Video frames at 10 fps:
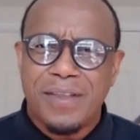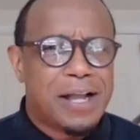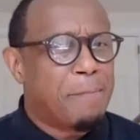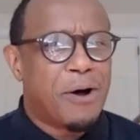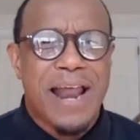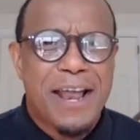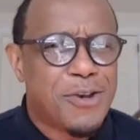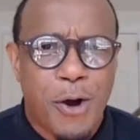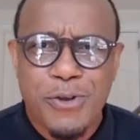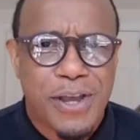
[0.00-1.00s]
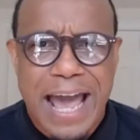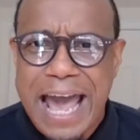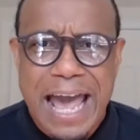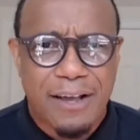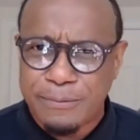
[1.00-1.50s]
Come on, I know you
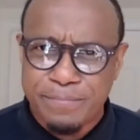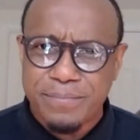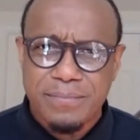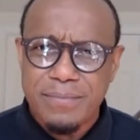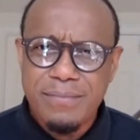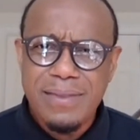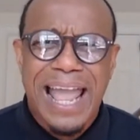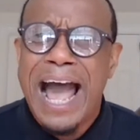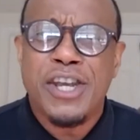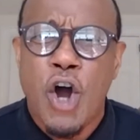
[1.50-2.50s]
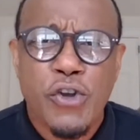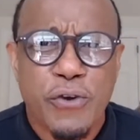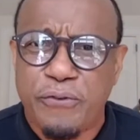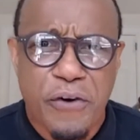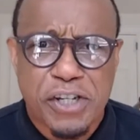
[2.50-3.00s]
have. I know
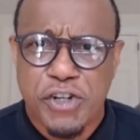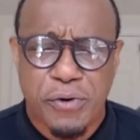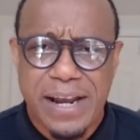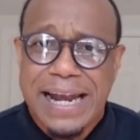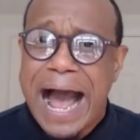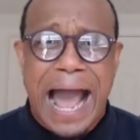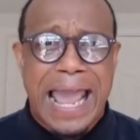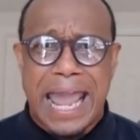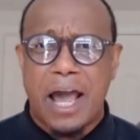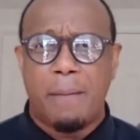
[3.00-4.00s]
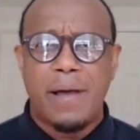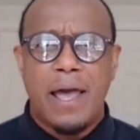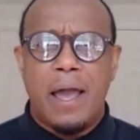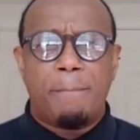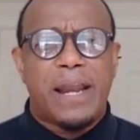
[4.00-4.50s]
you're frustrated. I am.
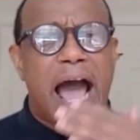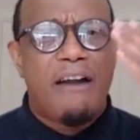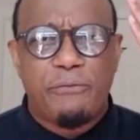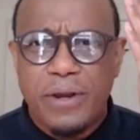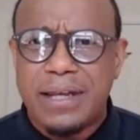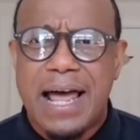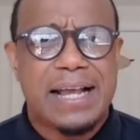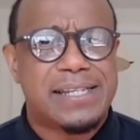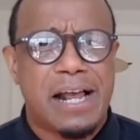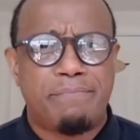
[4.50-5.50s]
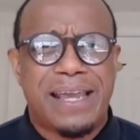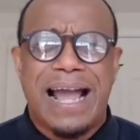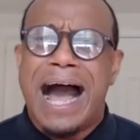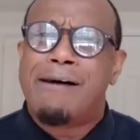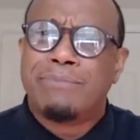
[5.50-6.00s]
But I've realized something.
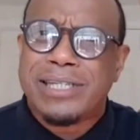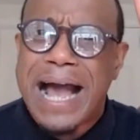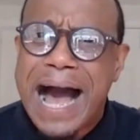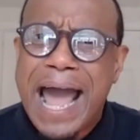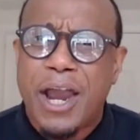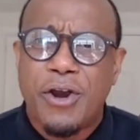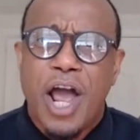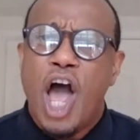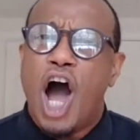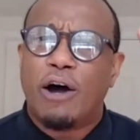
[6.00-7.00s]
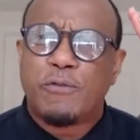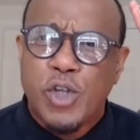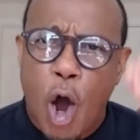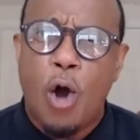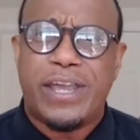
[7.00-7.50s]
I'm tired of
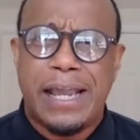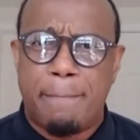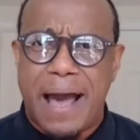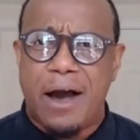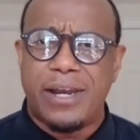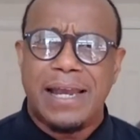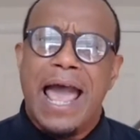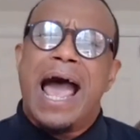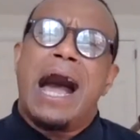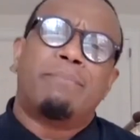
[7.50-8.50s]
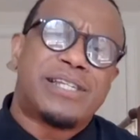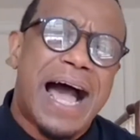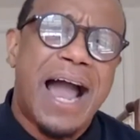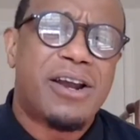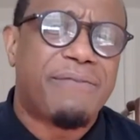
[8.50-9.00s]
talking about it. I'm
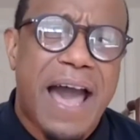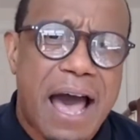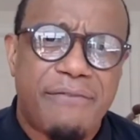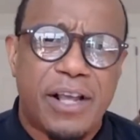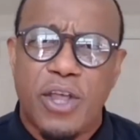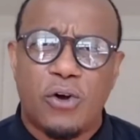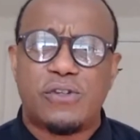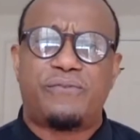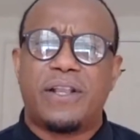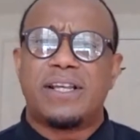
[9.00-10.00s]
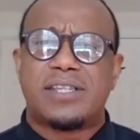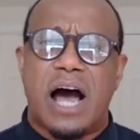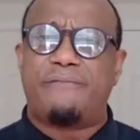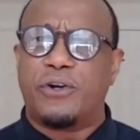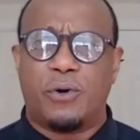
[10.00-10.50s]
tired of having those
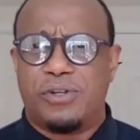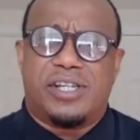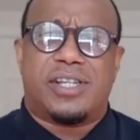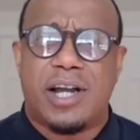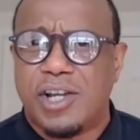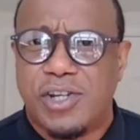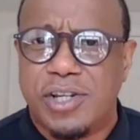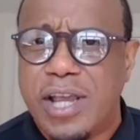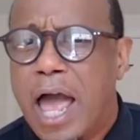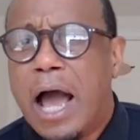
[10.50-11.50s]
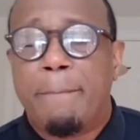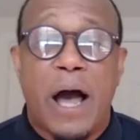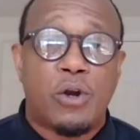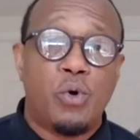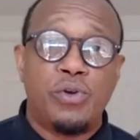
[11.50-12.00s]
philosophical discussions
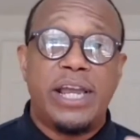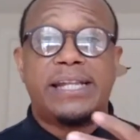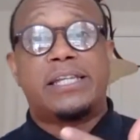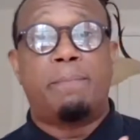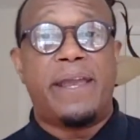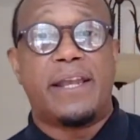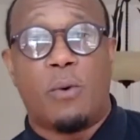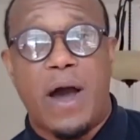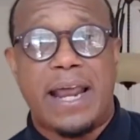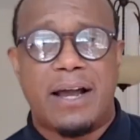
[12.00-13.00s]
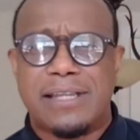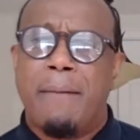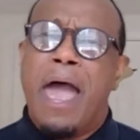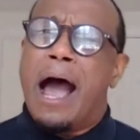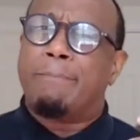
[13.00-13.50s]
about who needs to be in the White House.
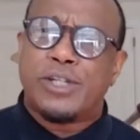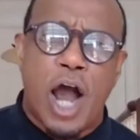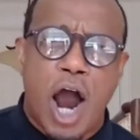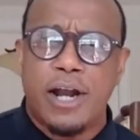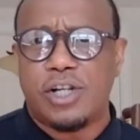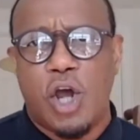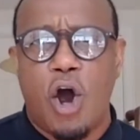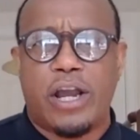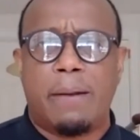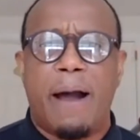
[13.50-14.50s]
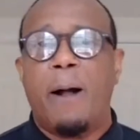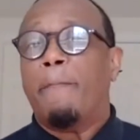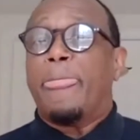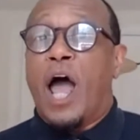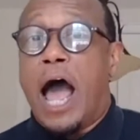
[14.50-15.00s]
I'm tired of talking about
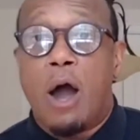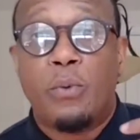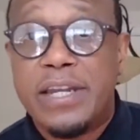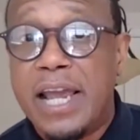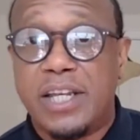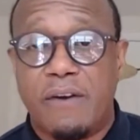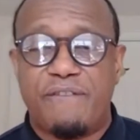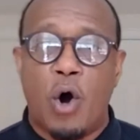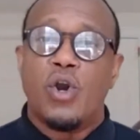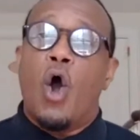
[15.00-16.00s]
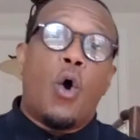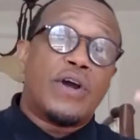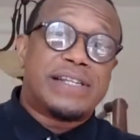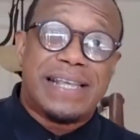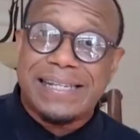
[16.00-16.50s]
how we need to vote, or
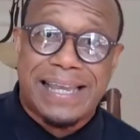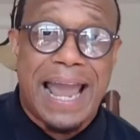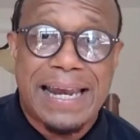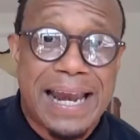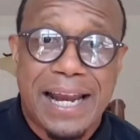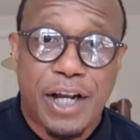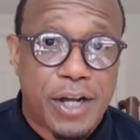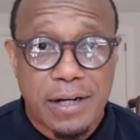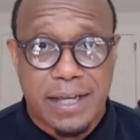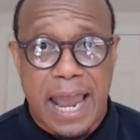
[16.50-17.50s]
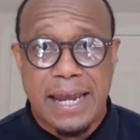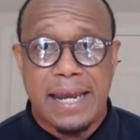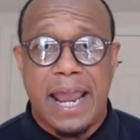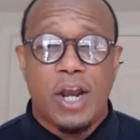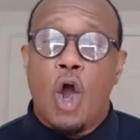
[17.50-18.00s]
is this candidate a good
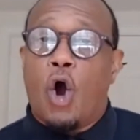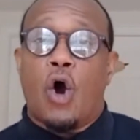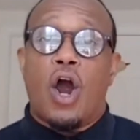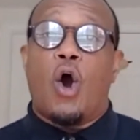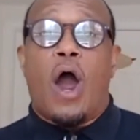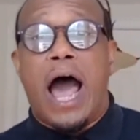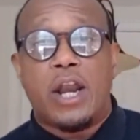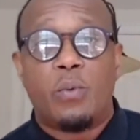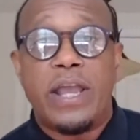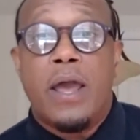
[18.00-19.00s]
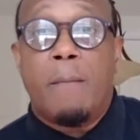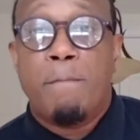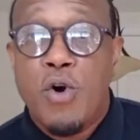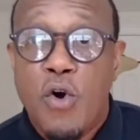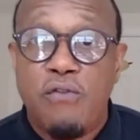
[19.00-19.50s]
candidate, or how do we
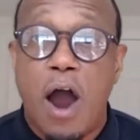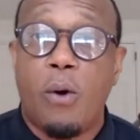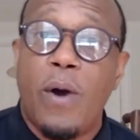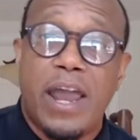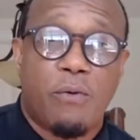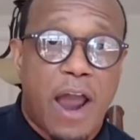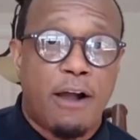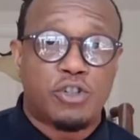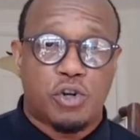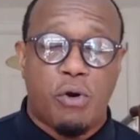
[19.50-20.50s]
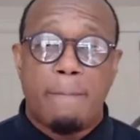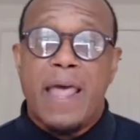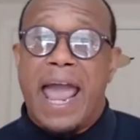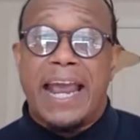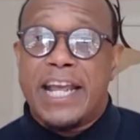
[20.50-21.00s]
move our way around Trump
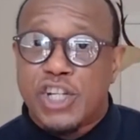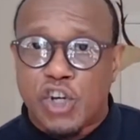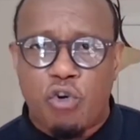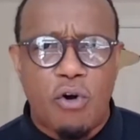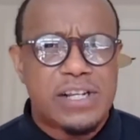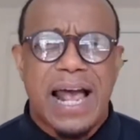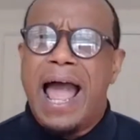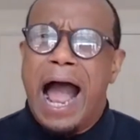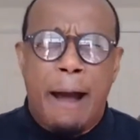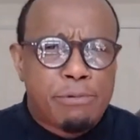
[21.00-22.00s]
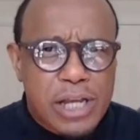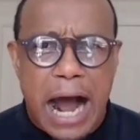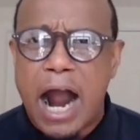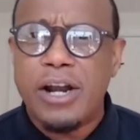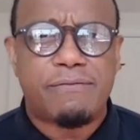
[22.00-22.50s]
and his cronies. I'm
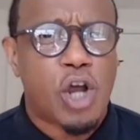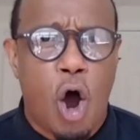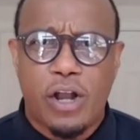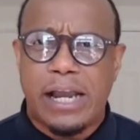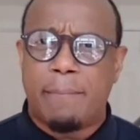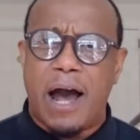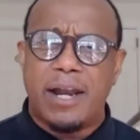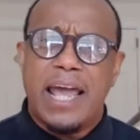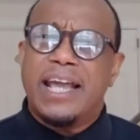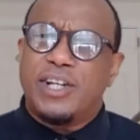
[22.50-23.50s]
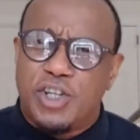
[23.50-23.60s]
tired of talking about it.